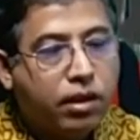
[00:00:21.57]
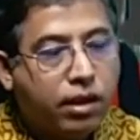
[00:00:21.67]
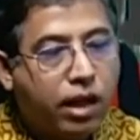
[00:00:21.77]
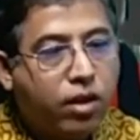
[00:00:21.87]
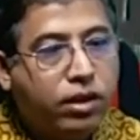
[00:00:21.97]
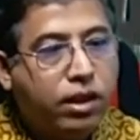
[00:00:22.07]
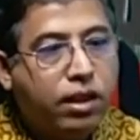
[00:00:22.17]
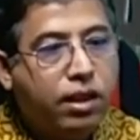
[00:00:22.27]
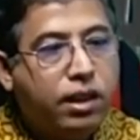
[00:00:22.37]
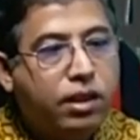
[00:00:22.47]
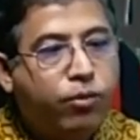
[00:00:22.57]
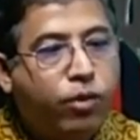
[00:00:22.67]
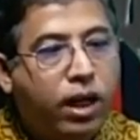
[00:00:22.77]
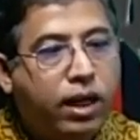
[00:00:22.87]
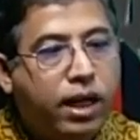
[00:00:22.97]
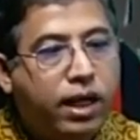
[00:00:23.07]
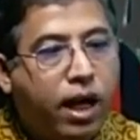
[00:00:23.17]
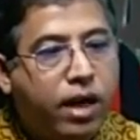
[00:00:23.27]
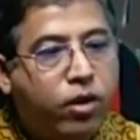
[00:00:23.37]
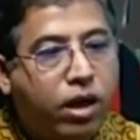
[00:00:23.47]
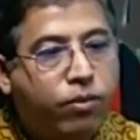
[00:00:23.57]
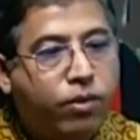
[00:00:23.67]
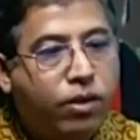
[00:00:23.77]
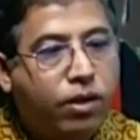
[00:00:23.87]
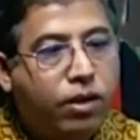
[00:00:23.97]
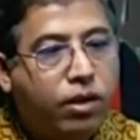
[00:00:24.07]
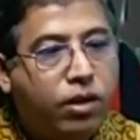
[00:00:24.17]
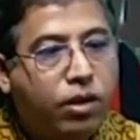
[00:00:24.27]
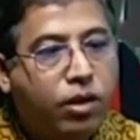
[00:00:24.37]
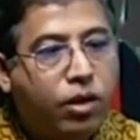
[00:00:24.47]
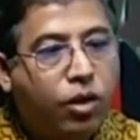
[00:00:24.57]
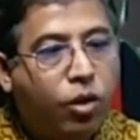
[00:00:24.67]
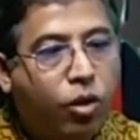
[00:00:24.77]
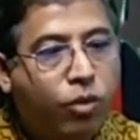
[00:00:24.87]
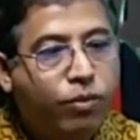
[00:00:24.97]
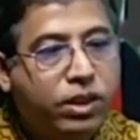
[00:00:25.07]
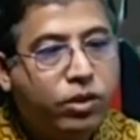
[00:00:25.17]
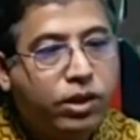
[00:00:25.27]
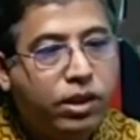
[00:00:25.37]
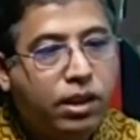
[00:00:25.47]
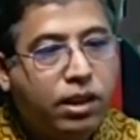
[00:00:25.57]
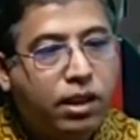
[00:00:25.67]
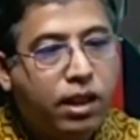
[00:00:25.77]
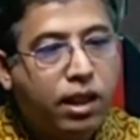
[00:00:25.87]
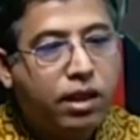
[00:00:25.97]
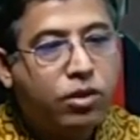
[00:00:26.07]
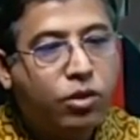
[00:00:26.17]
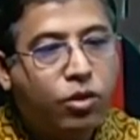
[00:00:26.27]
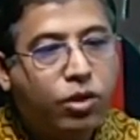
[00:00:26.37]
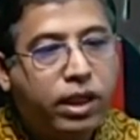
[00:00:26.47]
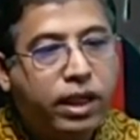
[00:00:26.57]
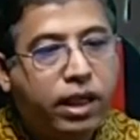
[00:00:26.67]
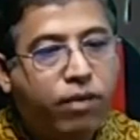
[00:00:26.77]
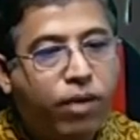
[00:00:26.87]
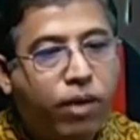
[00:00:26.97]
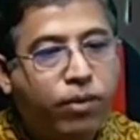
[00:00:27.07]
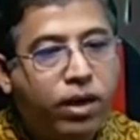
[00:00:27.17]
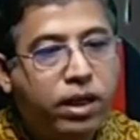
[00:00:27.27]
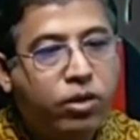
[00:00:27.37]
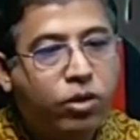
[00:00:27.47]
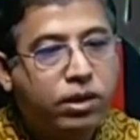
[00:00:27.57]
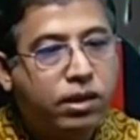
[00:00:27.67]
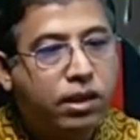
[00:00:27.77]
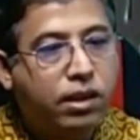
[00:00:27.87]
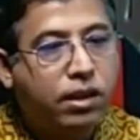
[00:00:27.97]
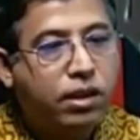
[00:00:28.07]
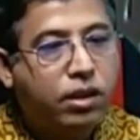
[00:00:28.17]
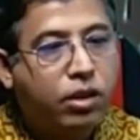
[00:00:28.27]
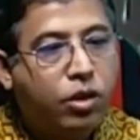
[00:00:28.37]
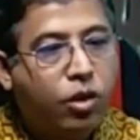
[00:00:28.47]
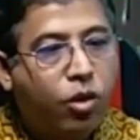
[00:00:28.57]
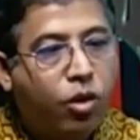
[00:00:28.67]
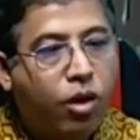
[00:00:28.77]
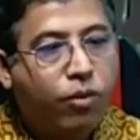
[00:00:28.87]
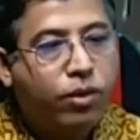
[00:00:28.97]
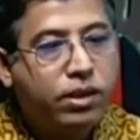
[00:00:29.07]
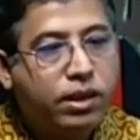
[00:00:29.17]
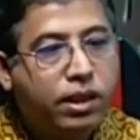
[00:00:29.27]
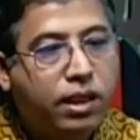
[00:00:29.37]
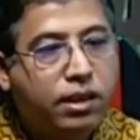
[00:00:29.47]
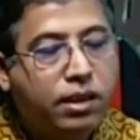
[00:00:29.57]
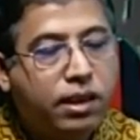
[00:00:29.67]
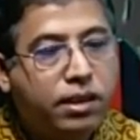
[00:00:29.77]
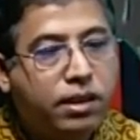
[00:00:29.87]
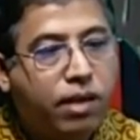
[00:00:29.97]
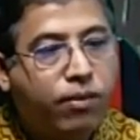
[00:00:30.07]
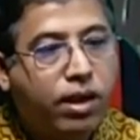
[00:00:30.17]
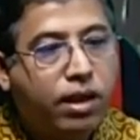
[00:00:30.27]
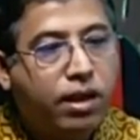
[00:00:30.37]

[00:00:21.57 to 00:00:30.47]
Kerosene is volatile hydrocarbon, low viscosity and so greater pulmonary toxicity. Common seasons in summer.